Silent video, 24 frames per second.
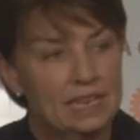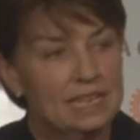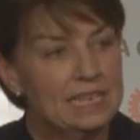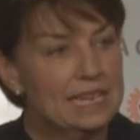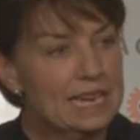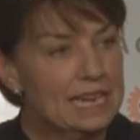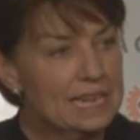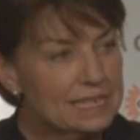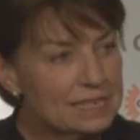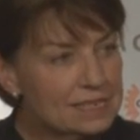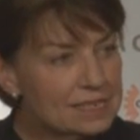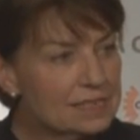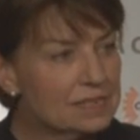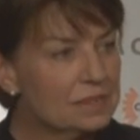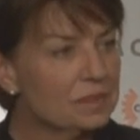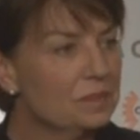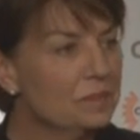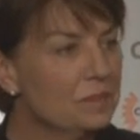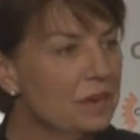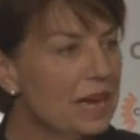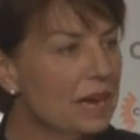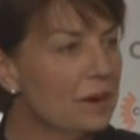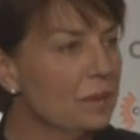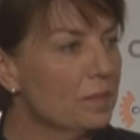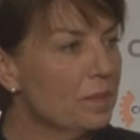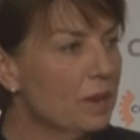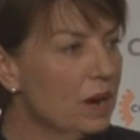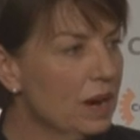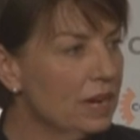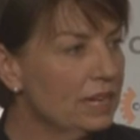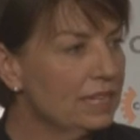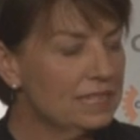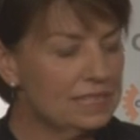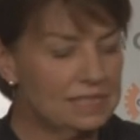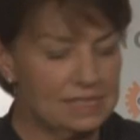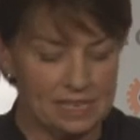Yes, our
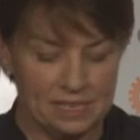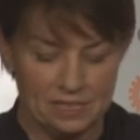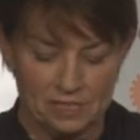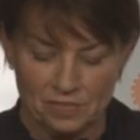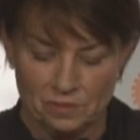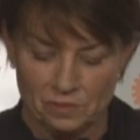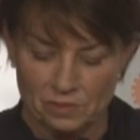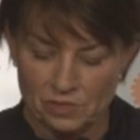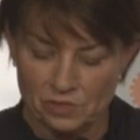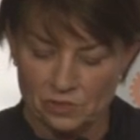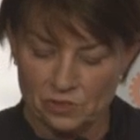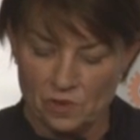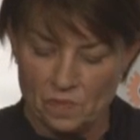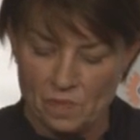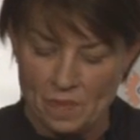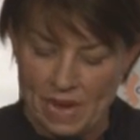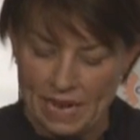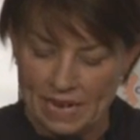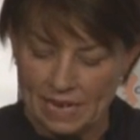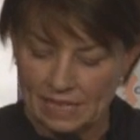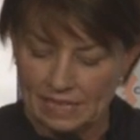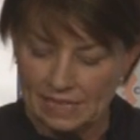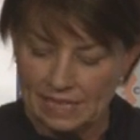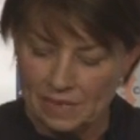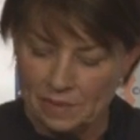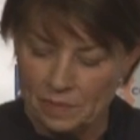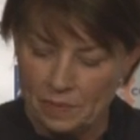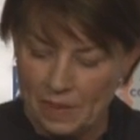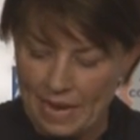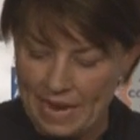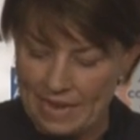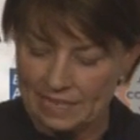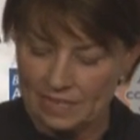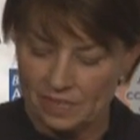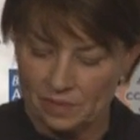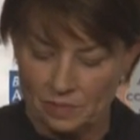mining sector was dramatically
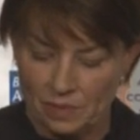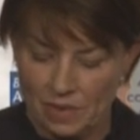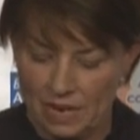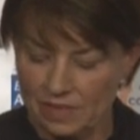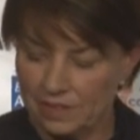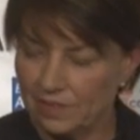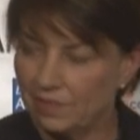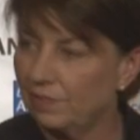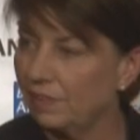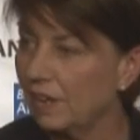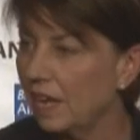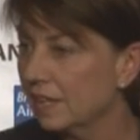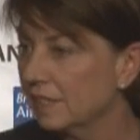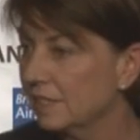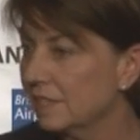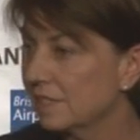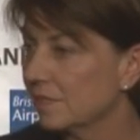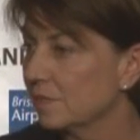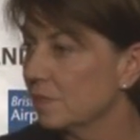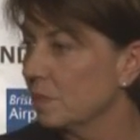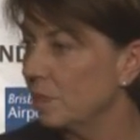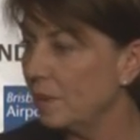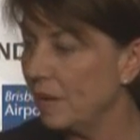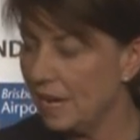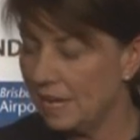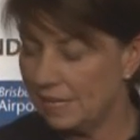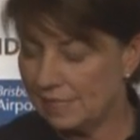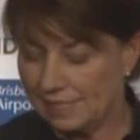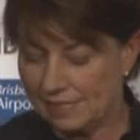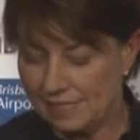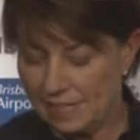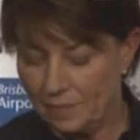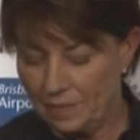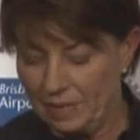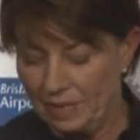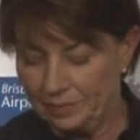impacted by the floods of the
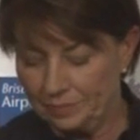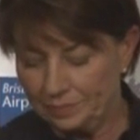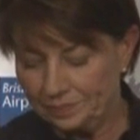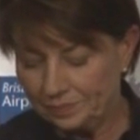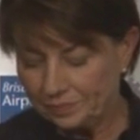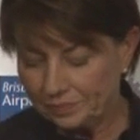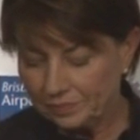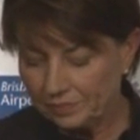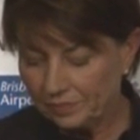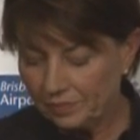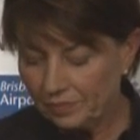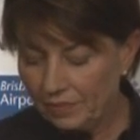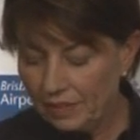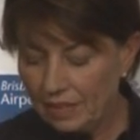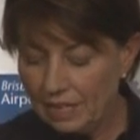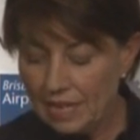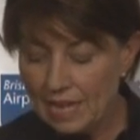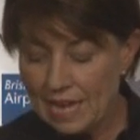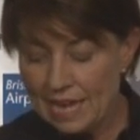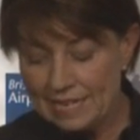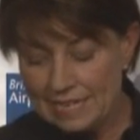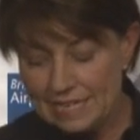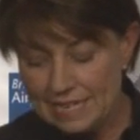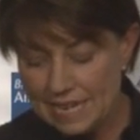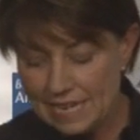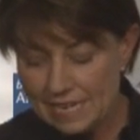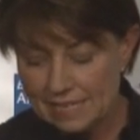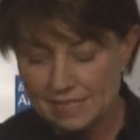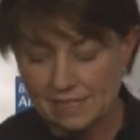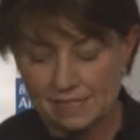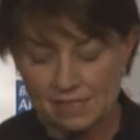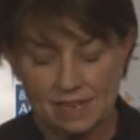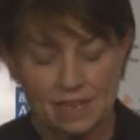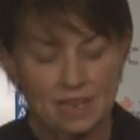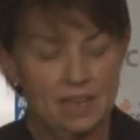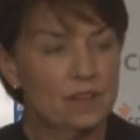past summer. And
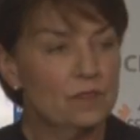yes,